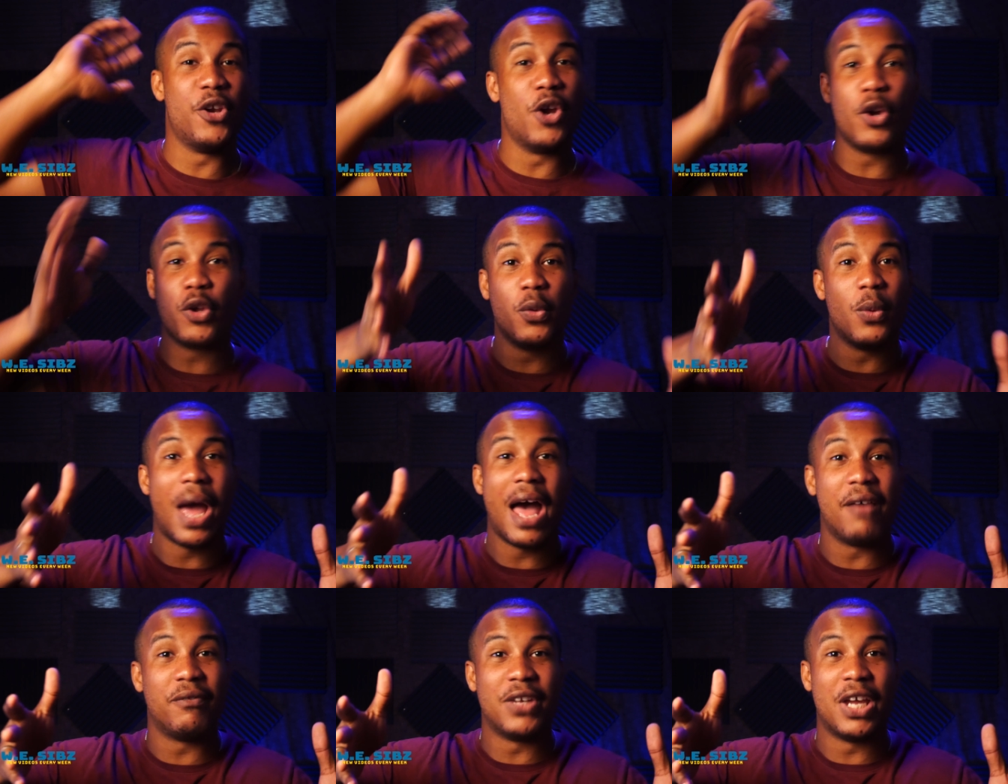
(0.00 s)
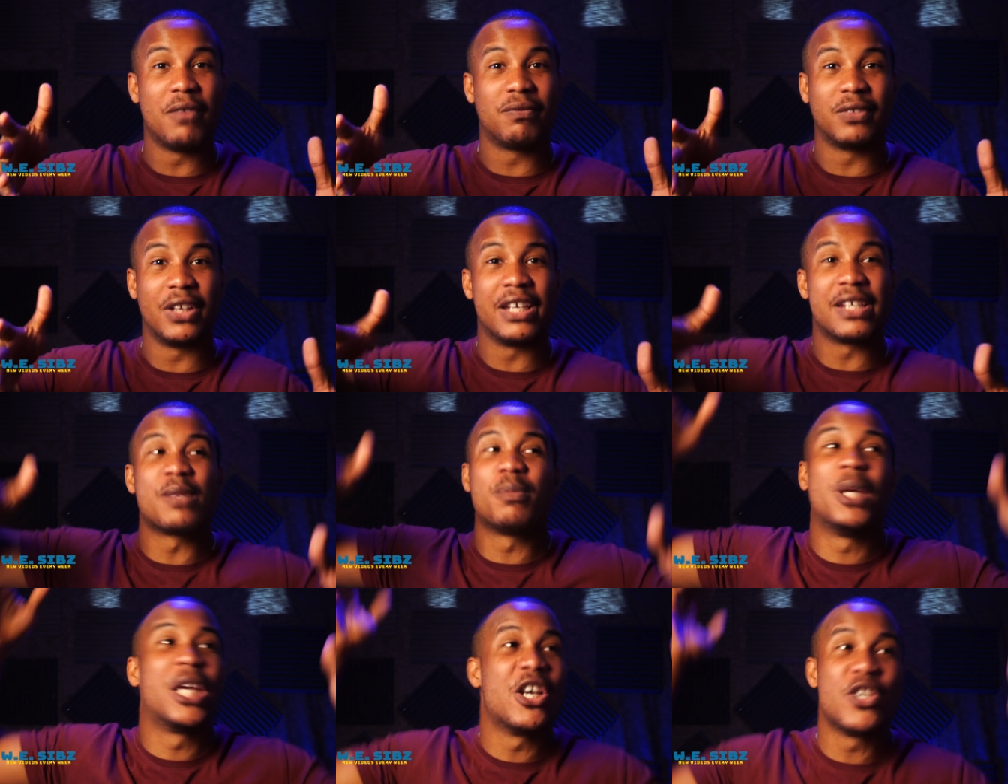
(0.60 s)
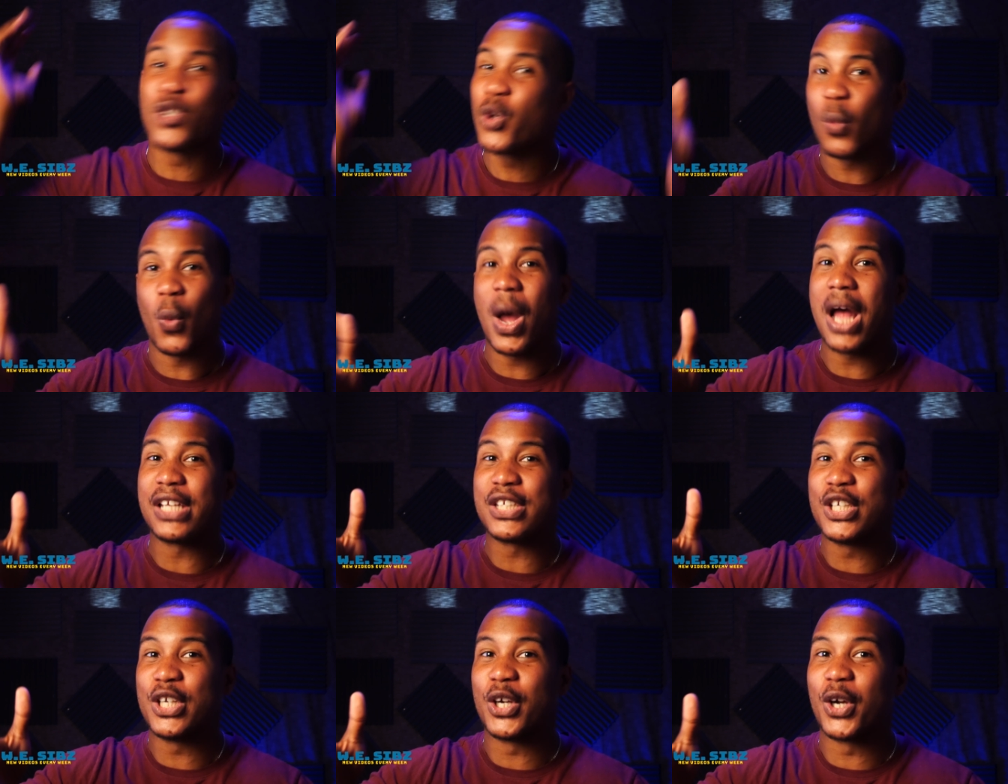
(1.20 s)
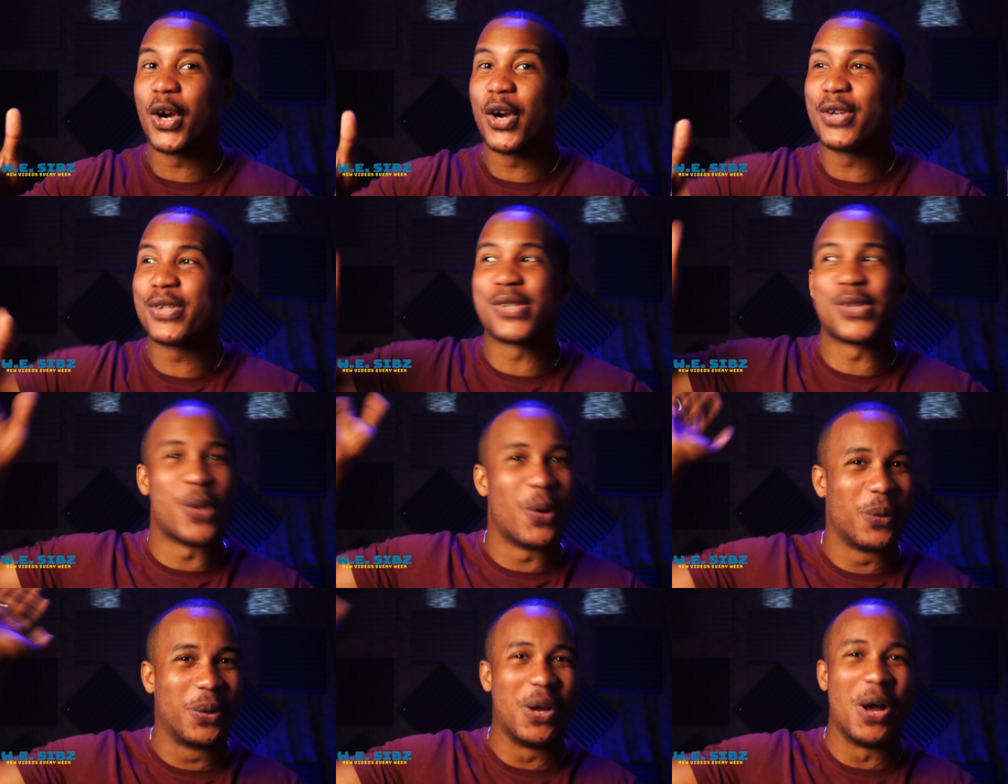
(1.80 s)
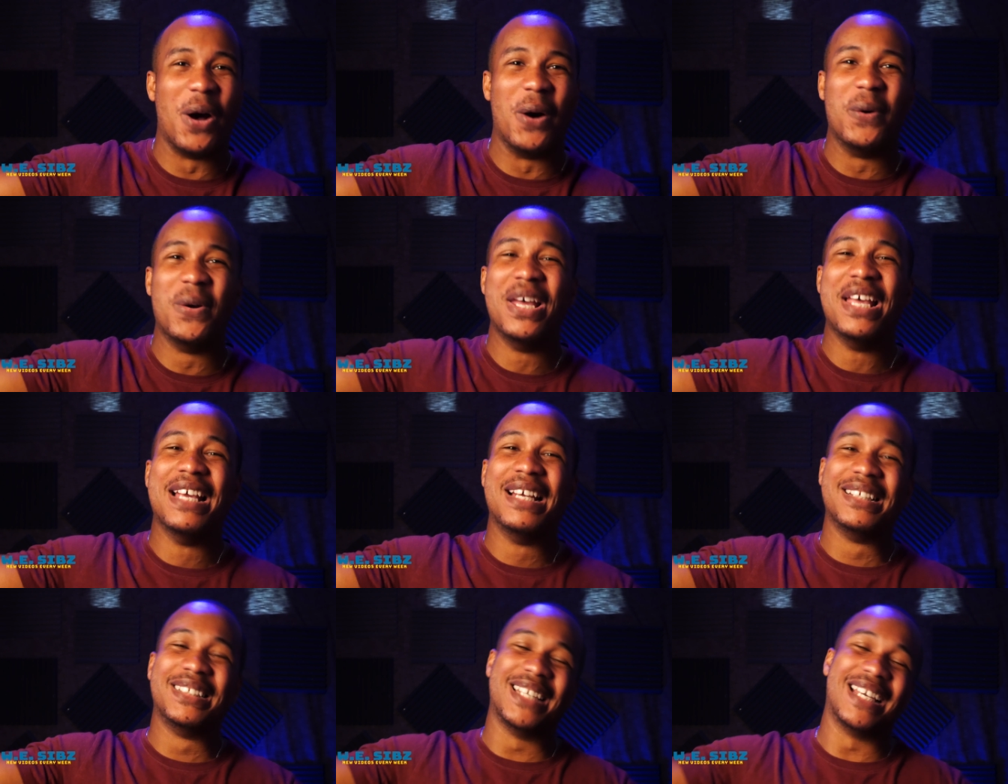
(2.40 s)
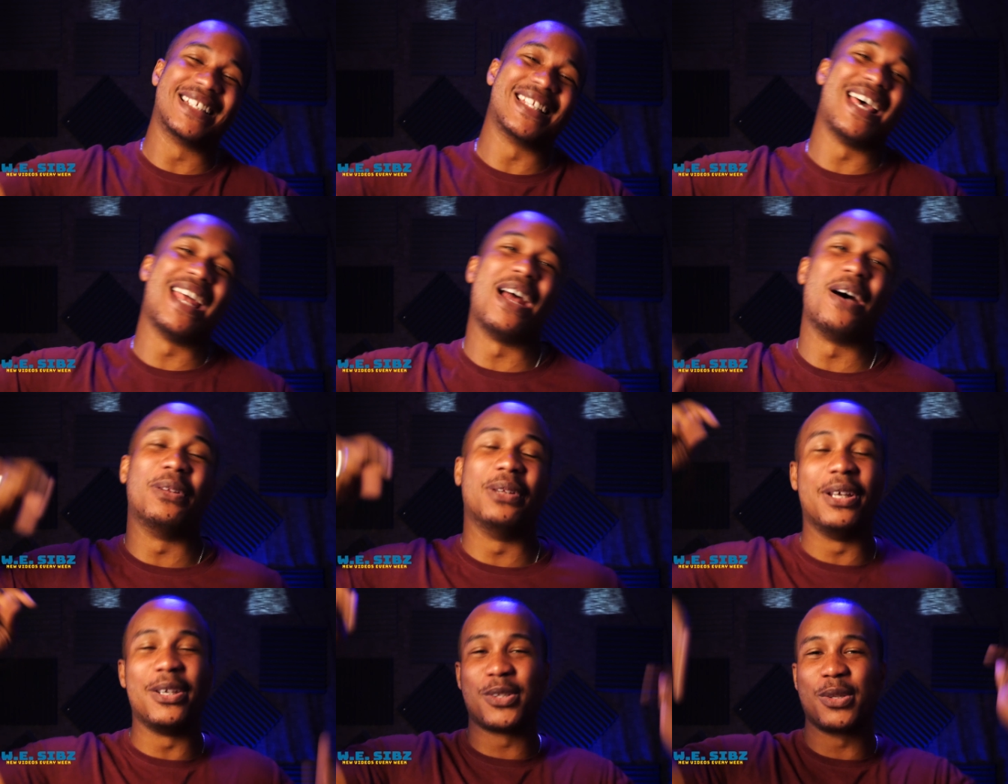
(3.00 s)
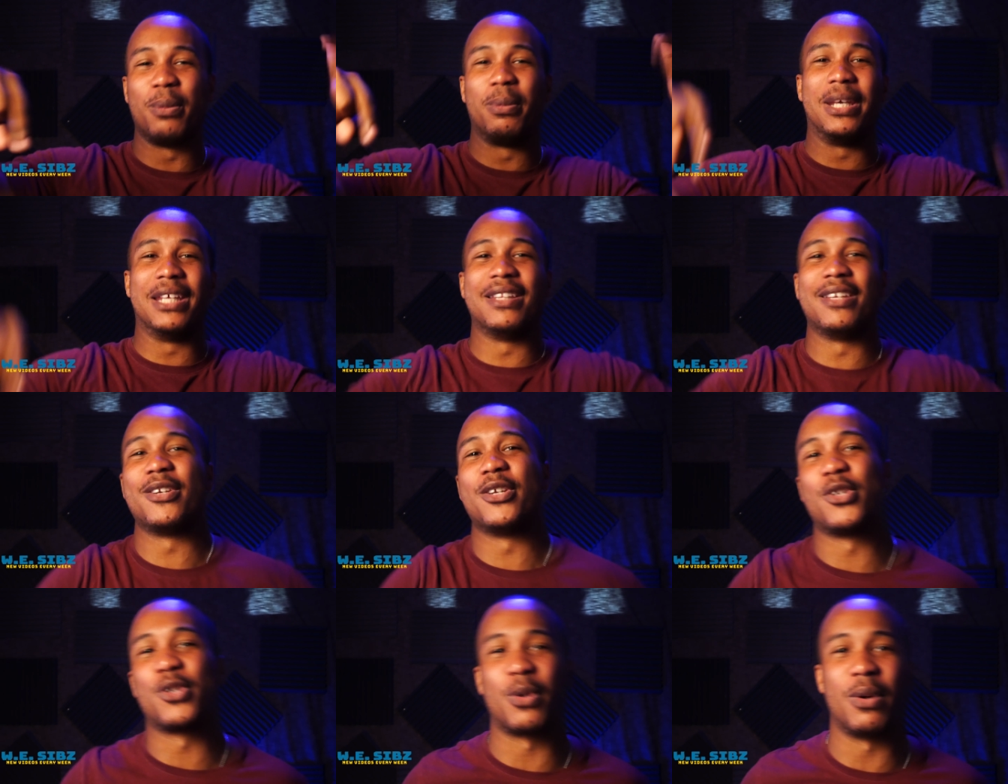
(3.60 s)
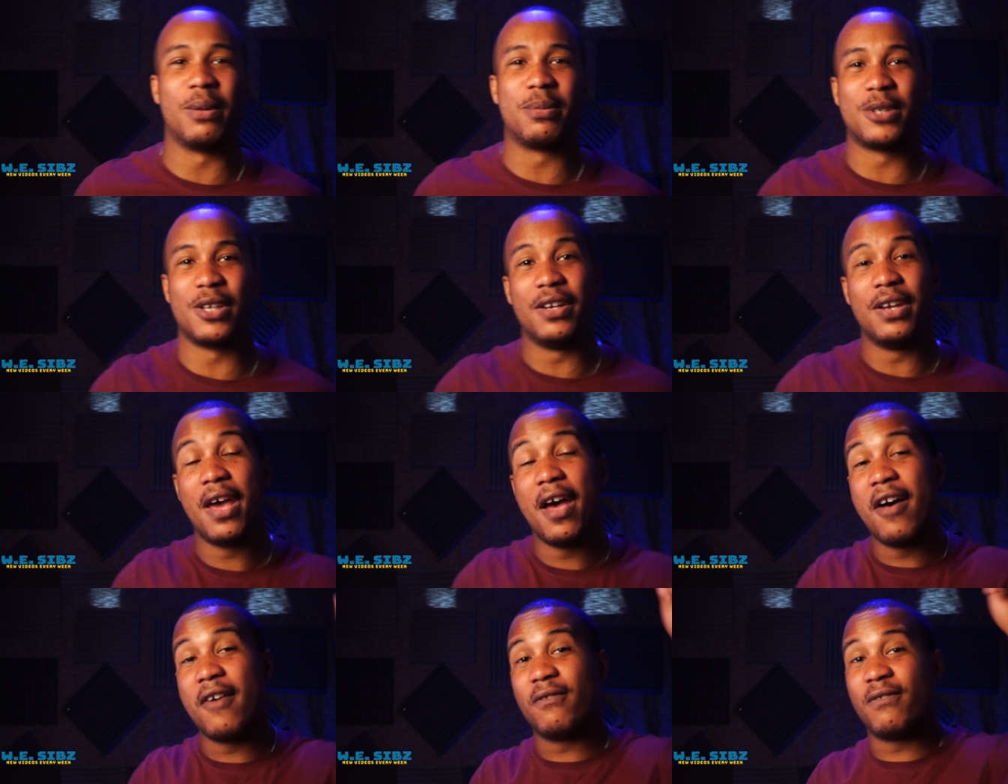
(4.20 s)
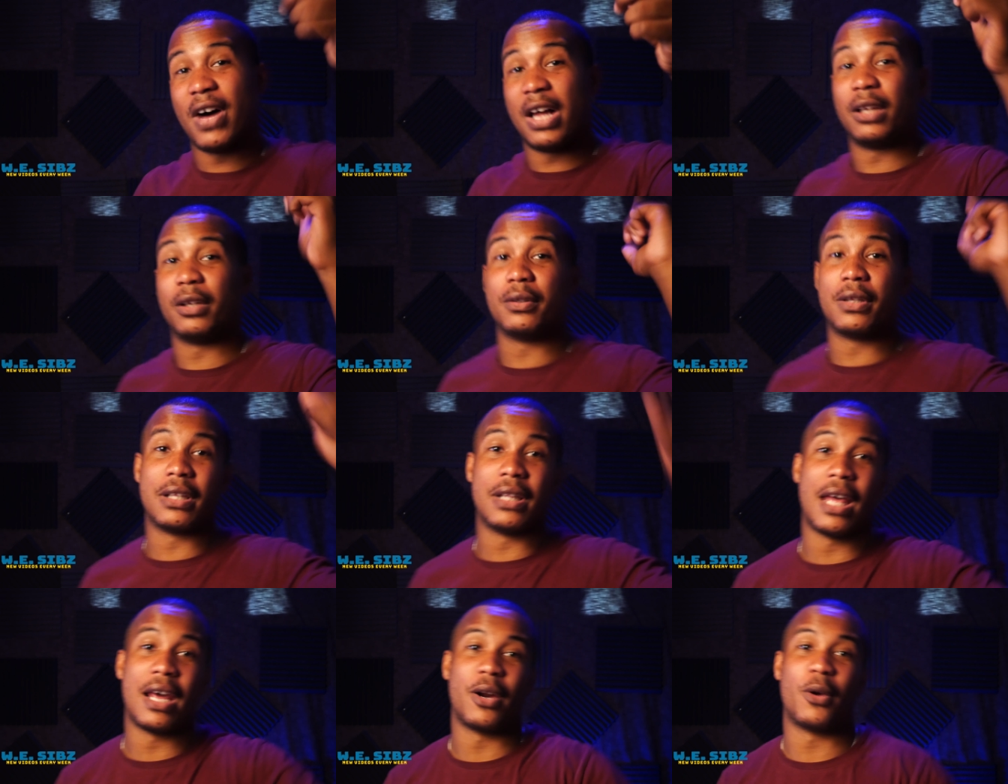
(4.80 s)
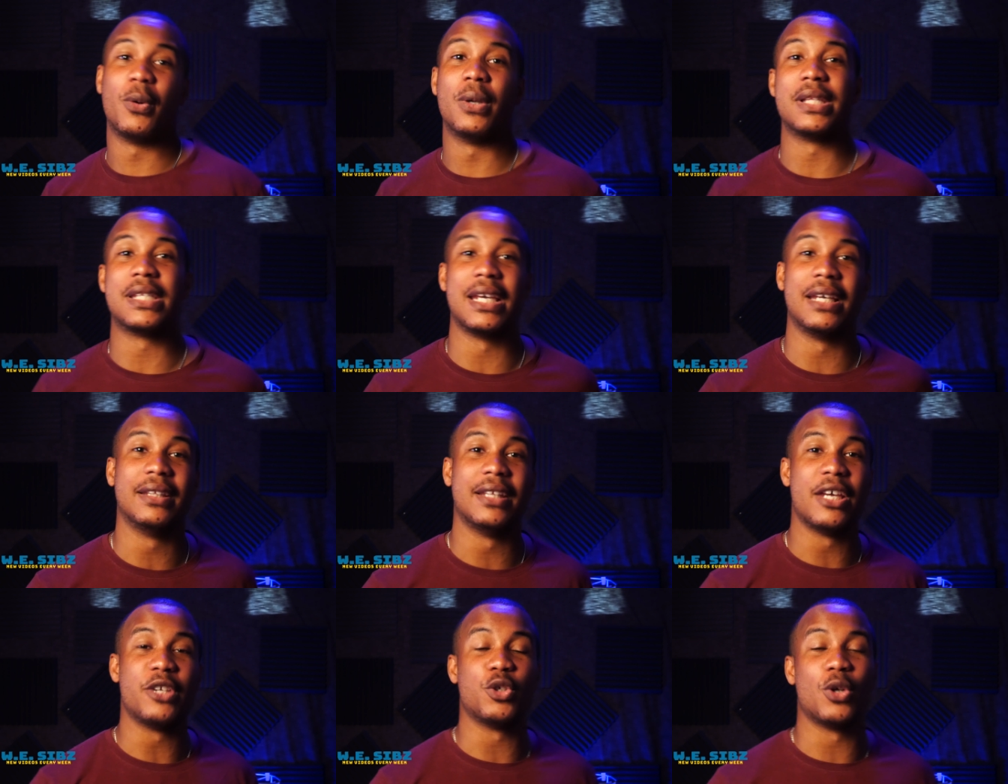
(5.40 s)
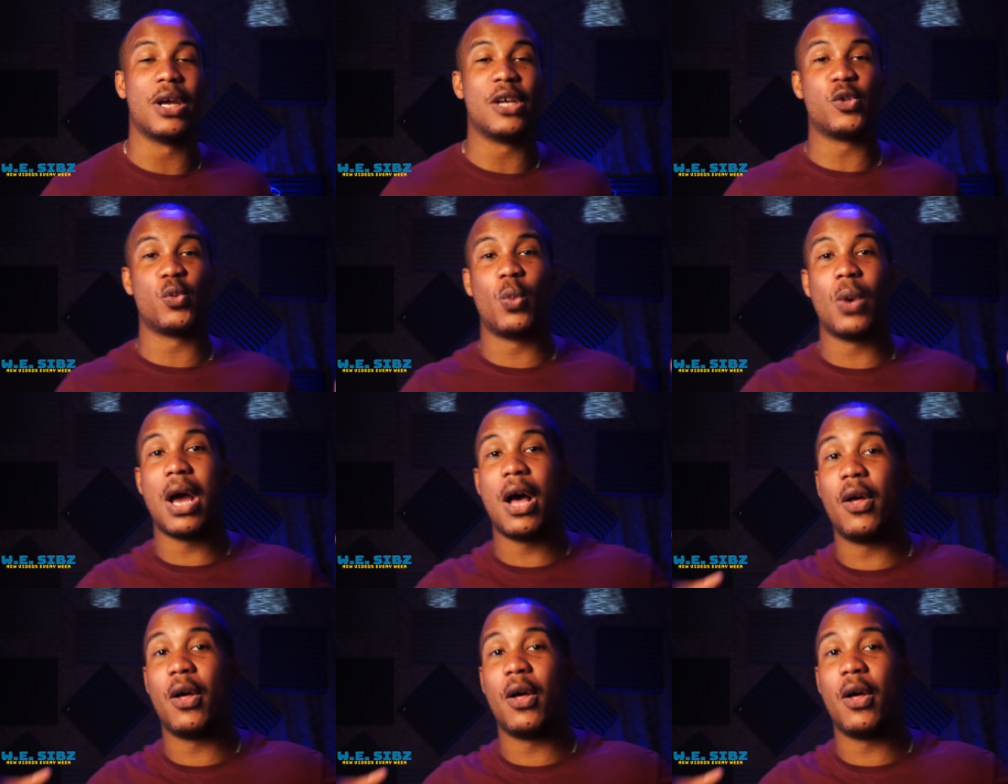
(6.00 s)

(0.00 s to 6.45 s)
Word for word: I know you have Netflix because you're watching Cursed, so go check that out. Links will be in the description. Follow the Laracuente Ledger as